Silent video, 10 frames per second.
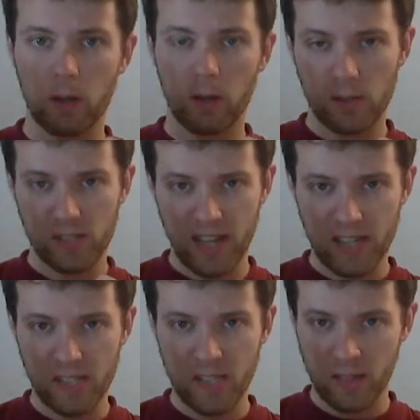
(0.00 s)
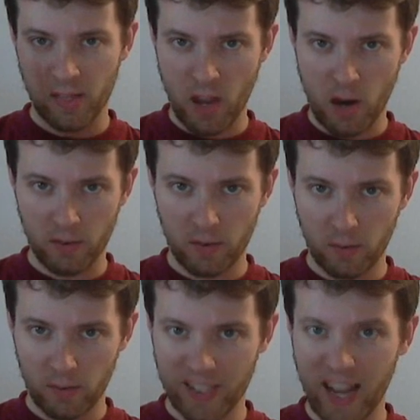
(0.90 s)
says that their
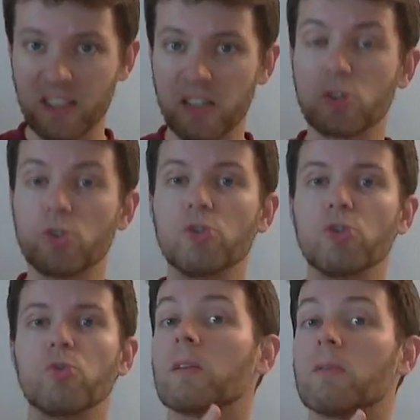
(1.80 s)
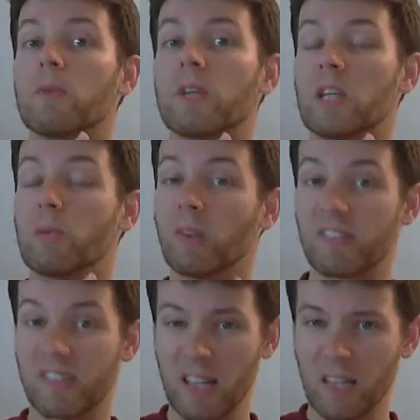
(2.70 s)
debt is due. He will
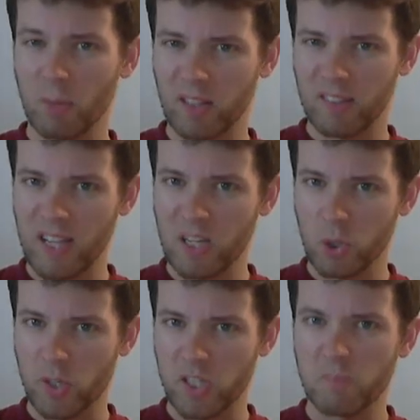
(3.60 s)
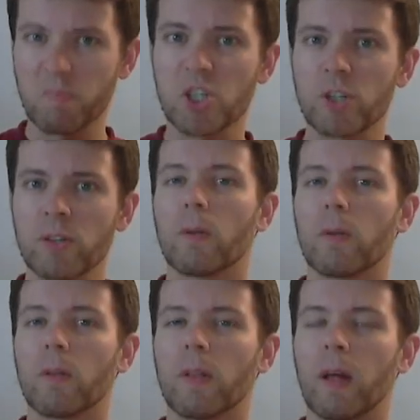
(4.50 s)
send them on a dangerous mission
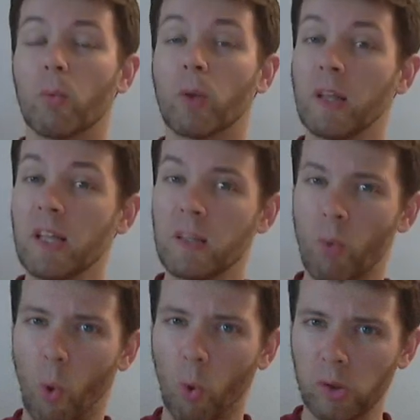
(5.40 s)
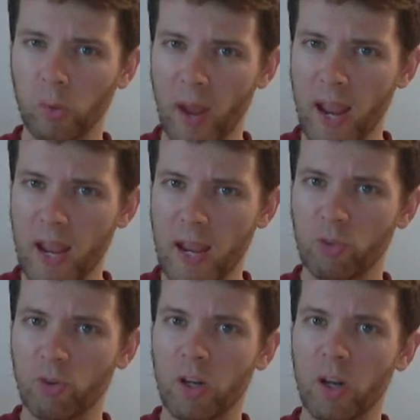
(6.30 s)
that will lead them all the way
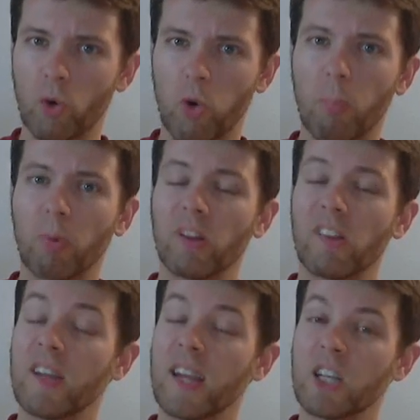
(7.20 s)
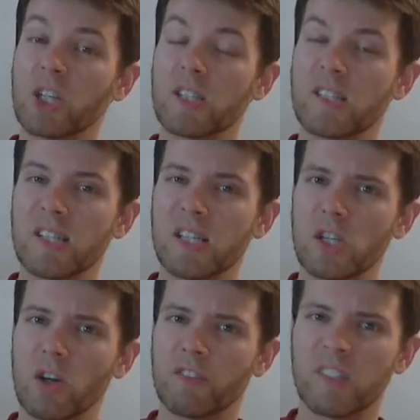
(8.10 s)
into the Necropolis, the ancient
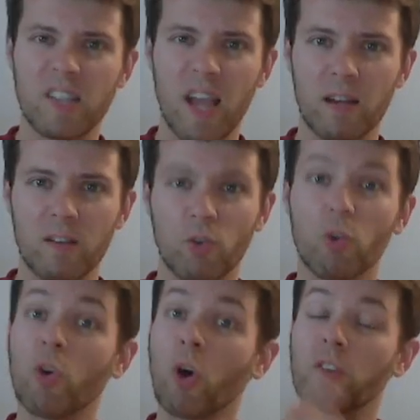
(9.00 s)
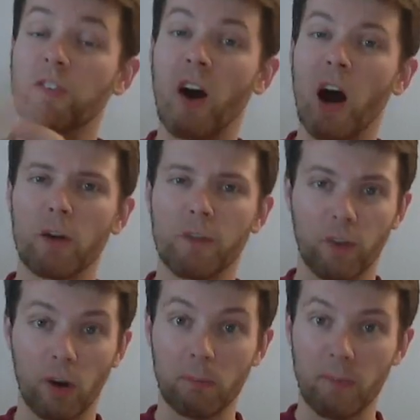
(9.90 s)
city of the dead, not far
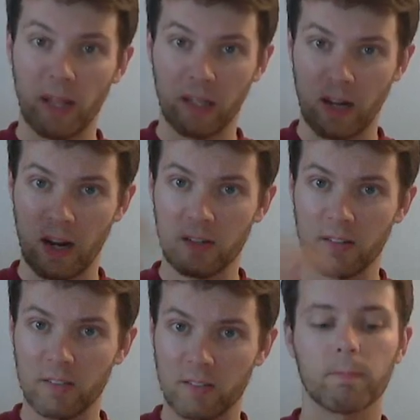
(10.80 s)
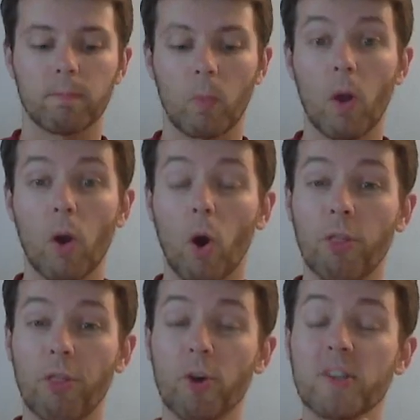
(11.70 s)
from Melgard. On
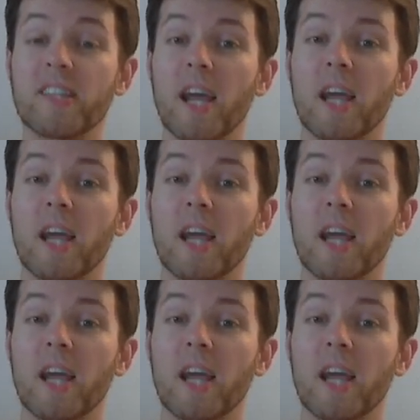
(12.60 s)
Thursday, the